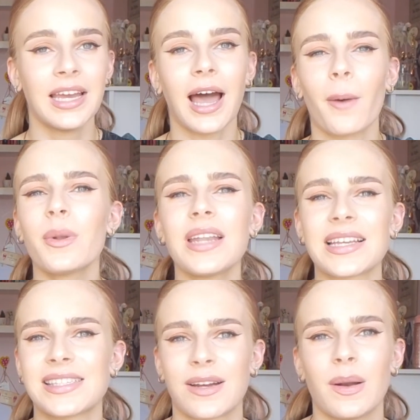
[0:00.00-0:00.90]
I wouldn't
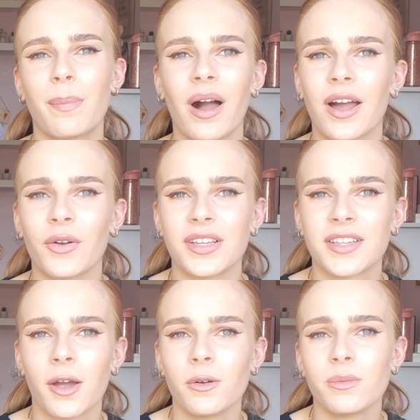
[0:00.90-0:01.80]
necessarily buy it on its
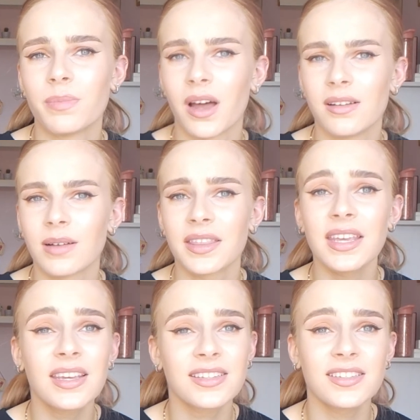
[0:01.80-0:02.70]
own, but I
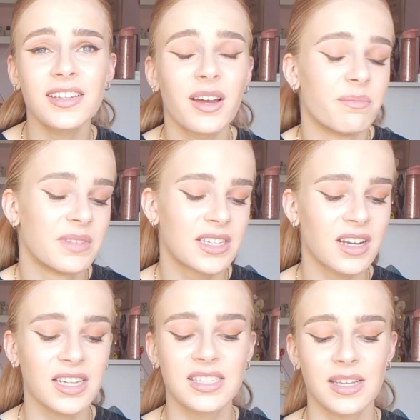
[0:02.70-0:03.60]
think it's, you know,
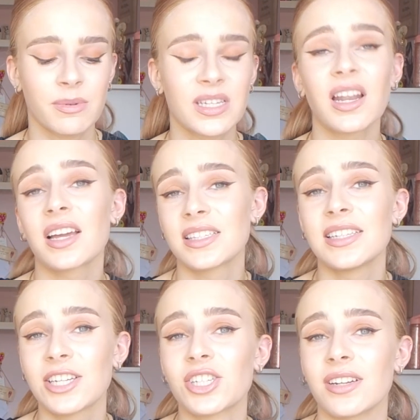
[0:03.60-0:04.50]
it was a nice
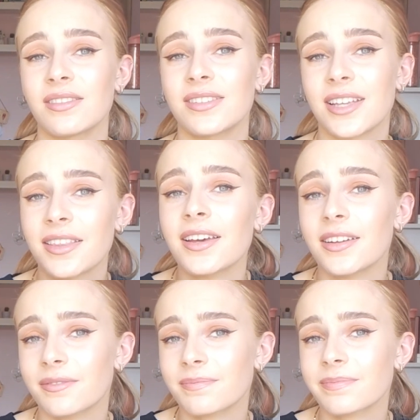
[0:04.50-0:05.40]
addition to the
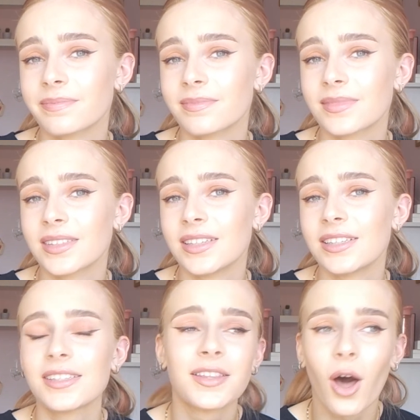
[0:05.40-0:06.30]

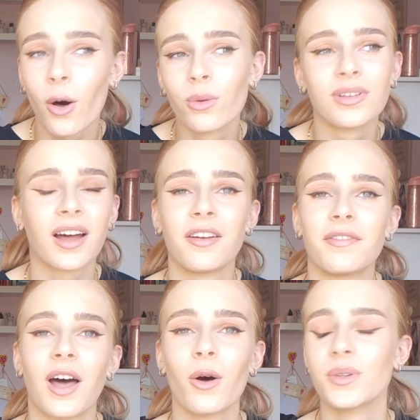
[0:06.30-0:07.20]
whole
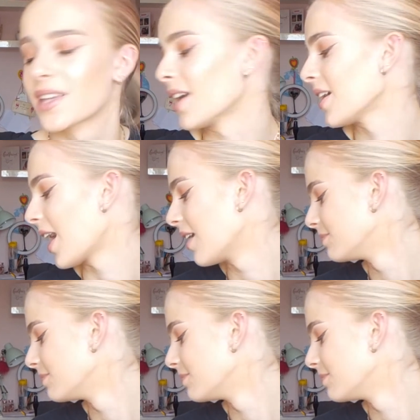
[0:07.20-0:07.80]
skincare.